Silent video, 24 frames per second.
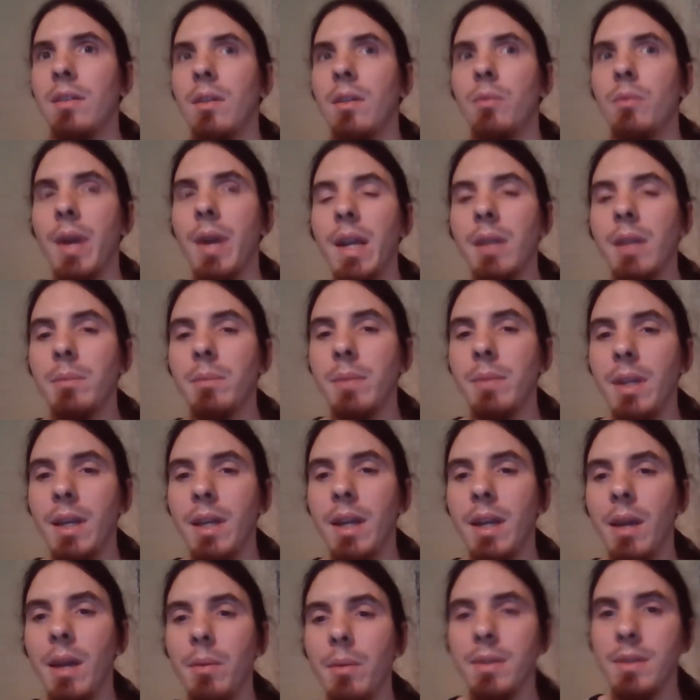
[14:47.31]
randomly,
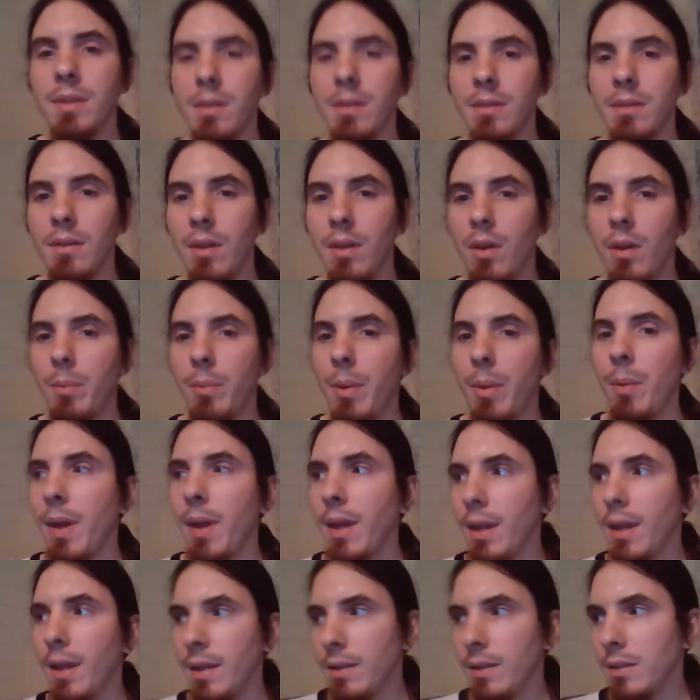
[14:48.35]
and I was on my
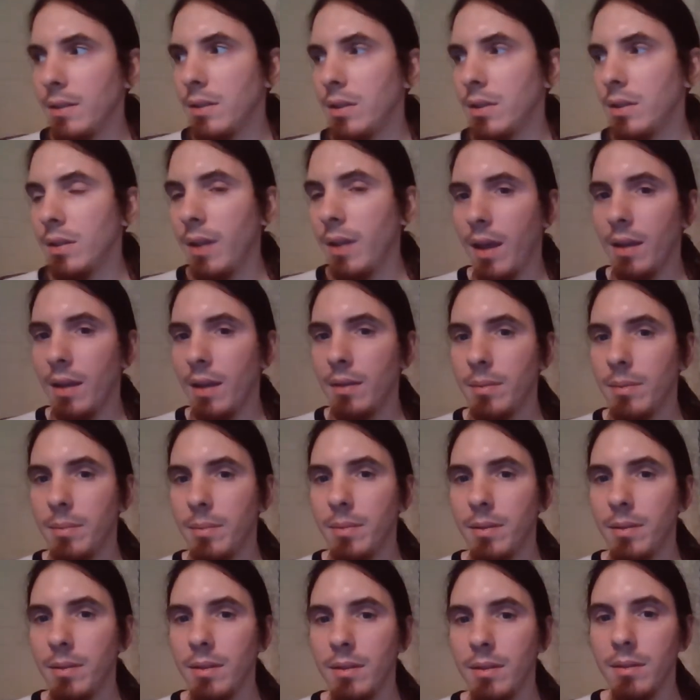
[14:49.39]
way into that
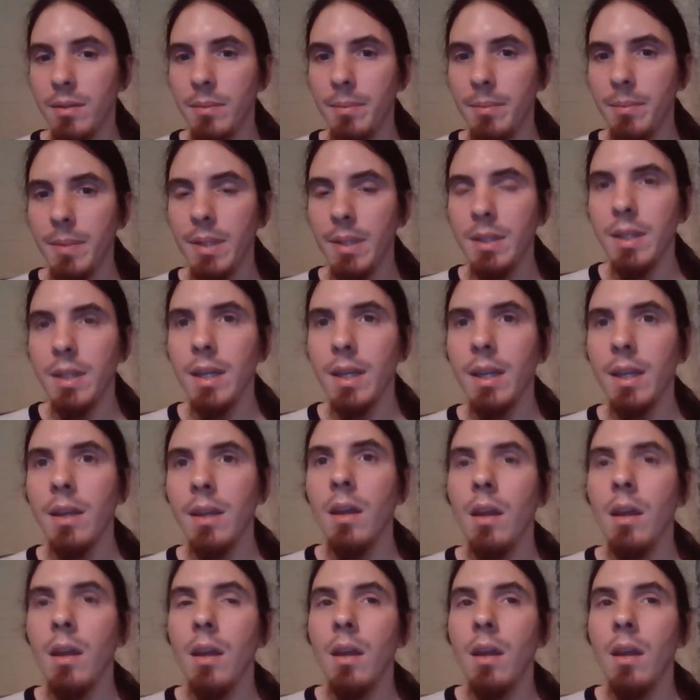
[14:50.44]
building